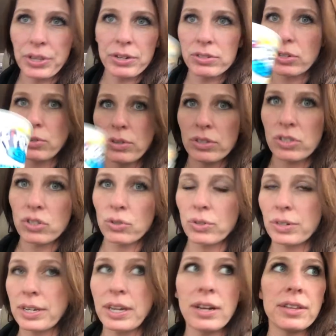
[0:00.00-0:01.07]
There's a whole
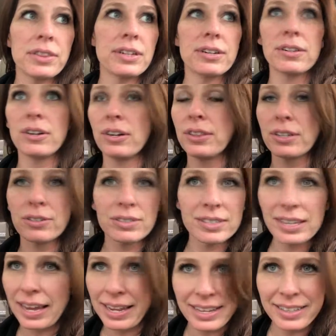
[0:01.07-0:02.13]
story on their
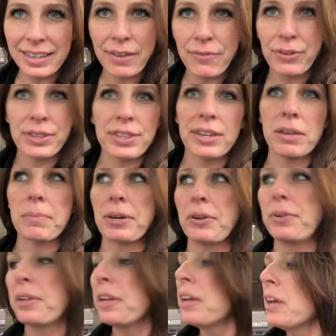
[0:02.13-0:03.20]
site and everything
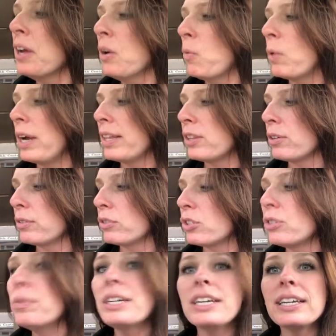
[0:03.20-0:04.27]
about what they're
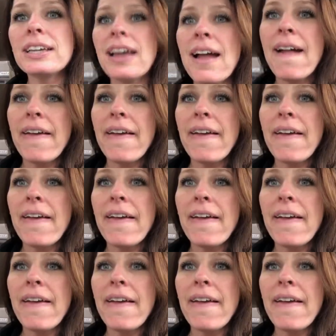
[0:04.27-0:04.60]
doing.